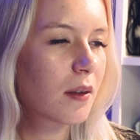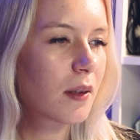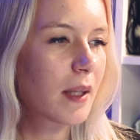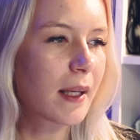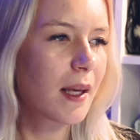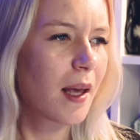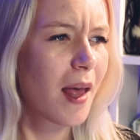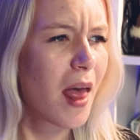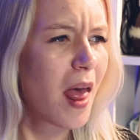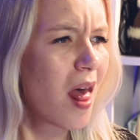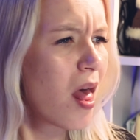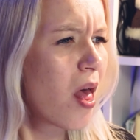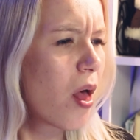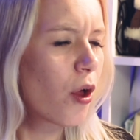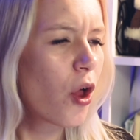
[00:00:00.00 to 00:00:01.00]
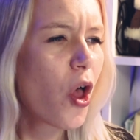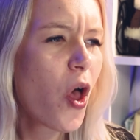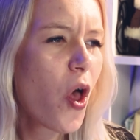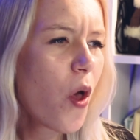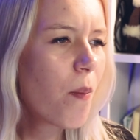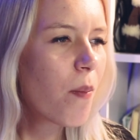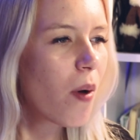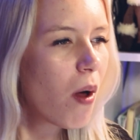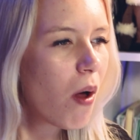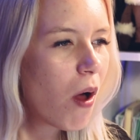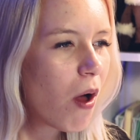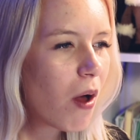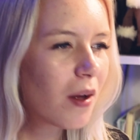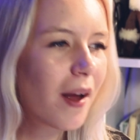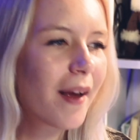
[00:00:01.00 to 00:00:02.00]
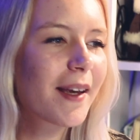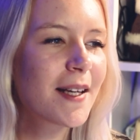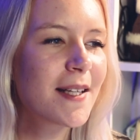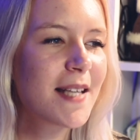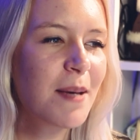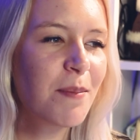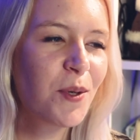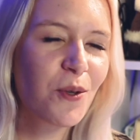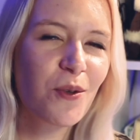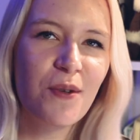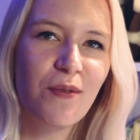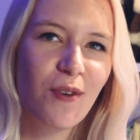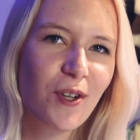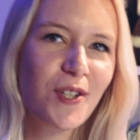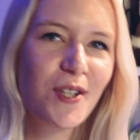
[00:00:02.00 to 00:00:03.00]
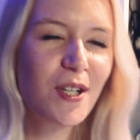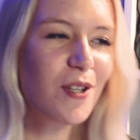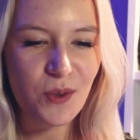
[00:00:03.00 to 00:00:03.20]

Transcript: like Akademi University.